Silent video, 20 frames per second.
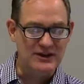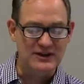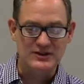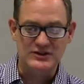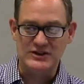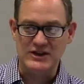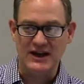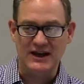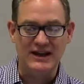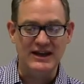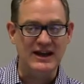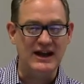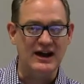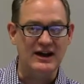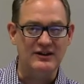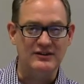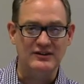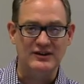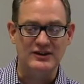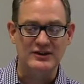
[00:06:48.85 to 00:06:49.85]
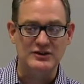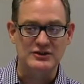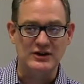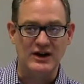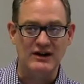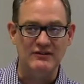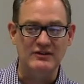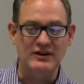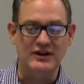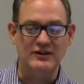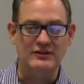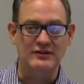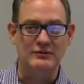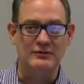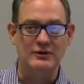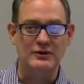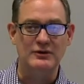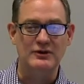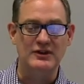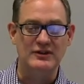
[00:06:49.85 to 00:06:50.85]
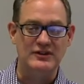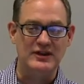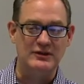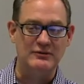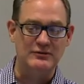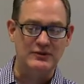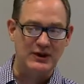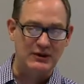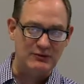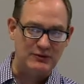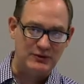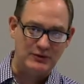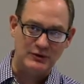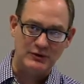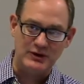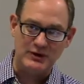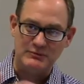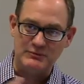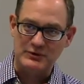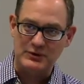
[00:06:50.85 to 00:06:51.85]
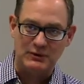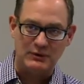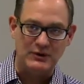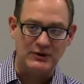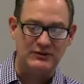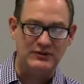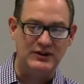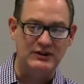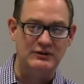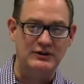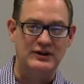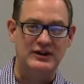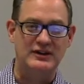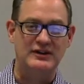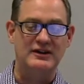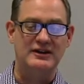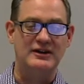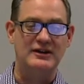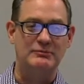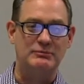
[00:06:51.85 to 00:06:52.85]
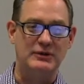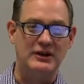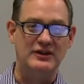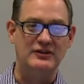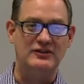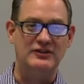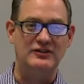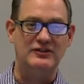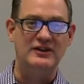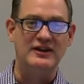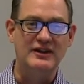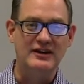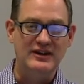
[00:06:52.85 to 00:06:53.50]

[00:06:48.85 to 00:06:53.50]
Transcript: checking out, driving on the road. He was going up north to look at places.